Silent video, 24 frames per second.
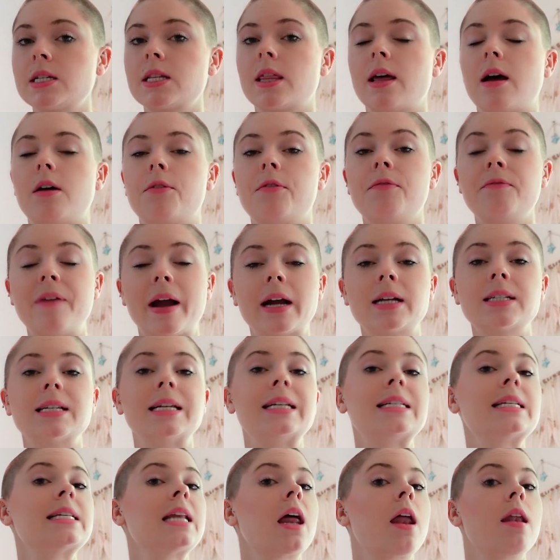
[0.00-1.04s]
The effects,
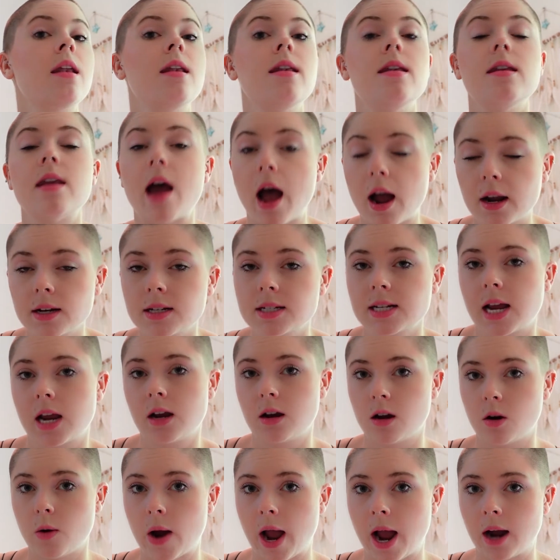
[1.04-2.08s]
it's not
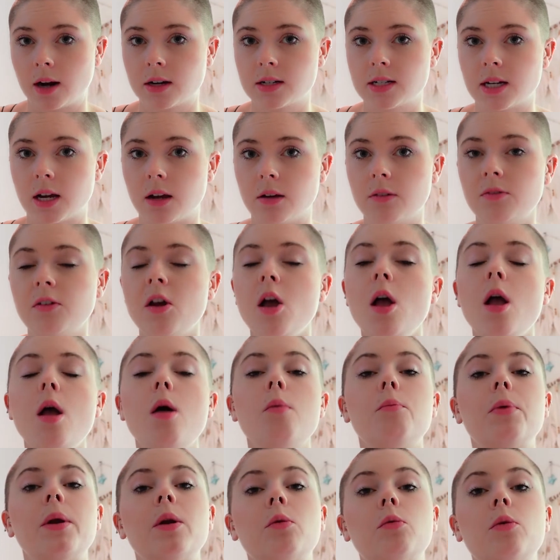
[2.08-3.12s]
psychoactive,
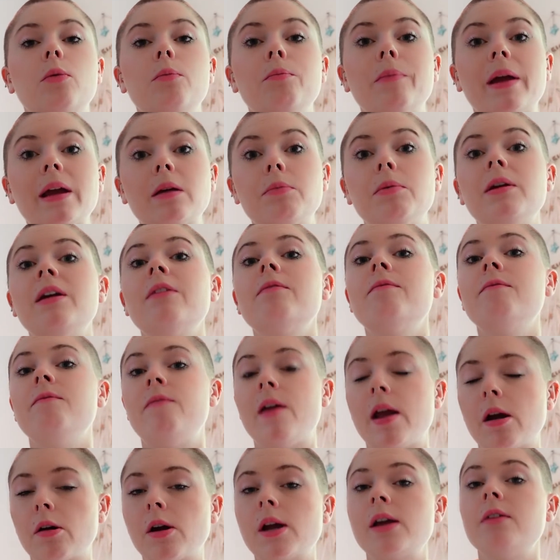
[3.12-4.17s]
but it will make me
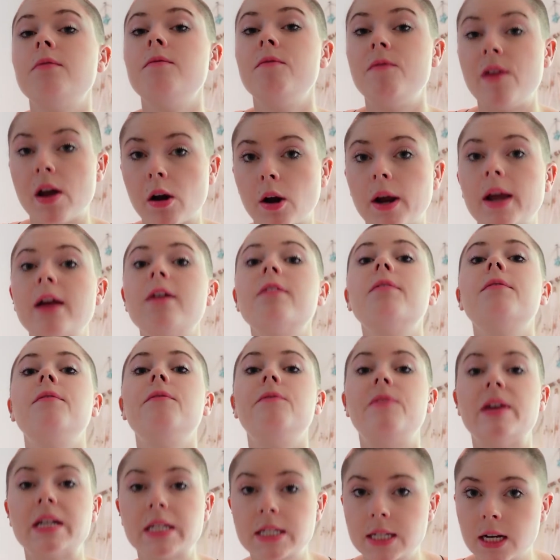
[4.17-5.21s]
very, very
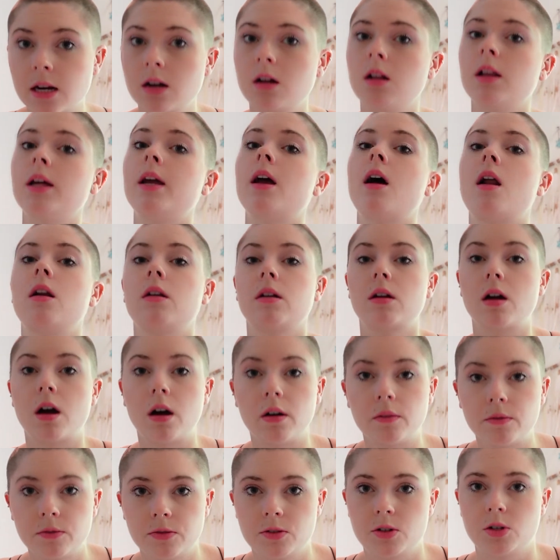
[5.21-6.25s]
physically
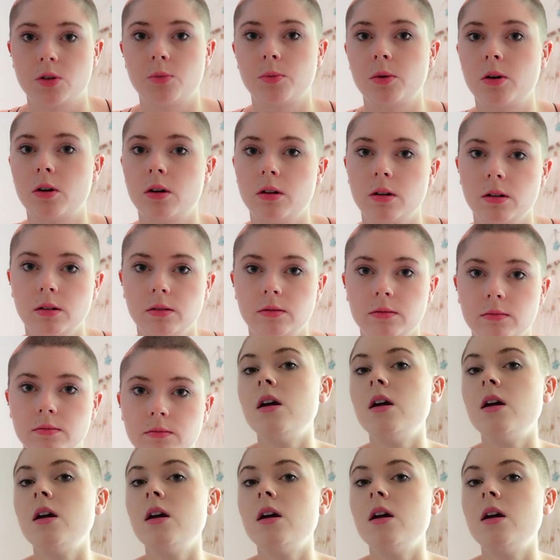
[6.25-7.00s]
uncomfortable.